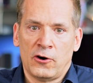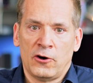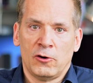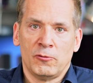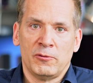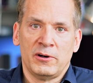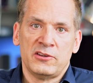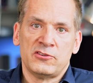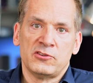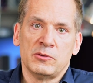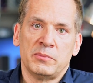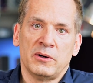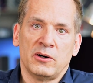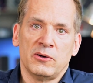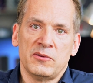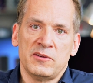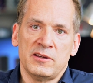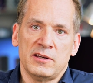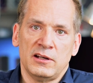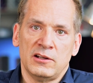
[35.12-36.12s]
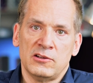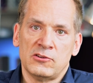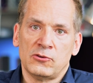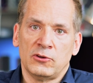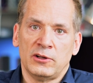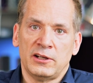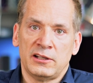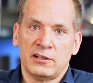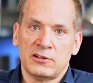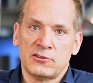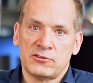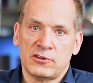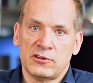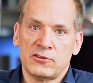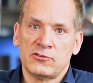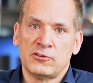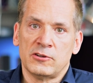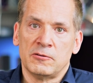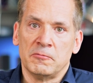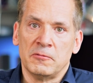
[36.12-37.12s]
always about the insulating
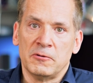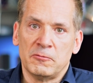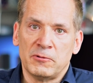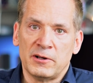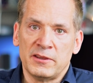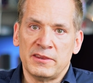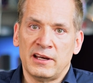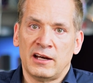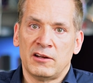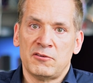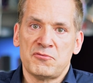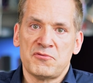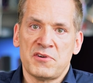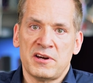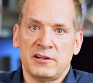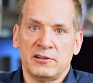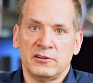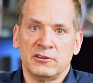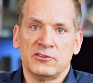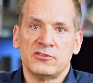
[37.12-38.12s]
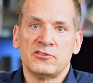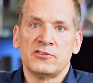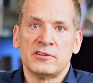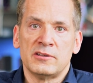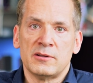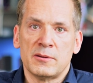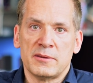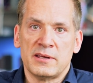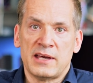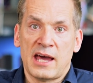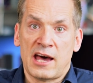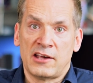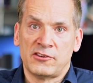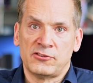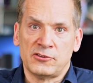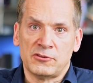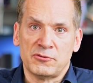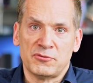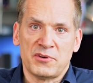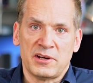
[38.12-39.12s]
system. When that fails, the
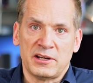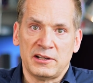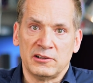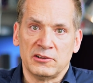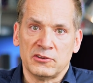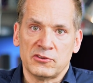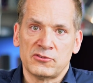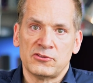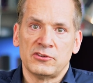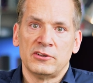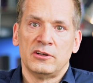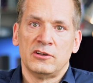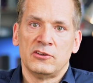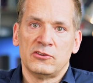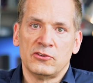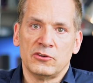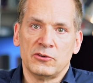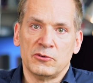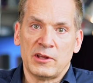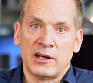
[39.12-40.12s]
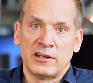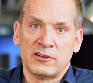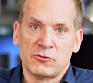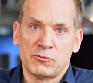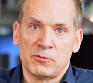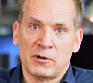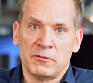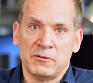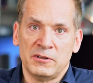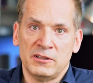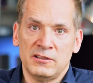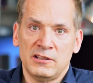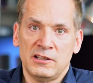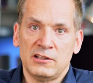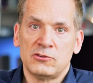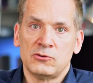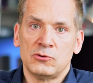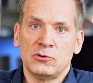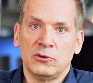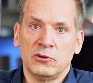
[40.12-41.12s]
asset fails. So that's why we
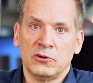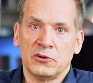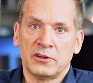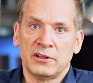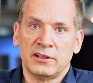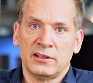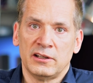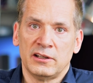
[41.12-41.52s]
need to look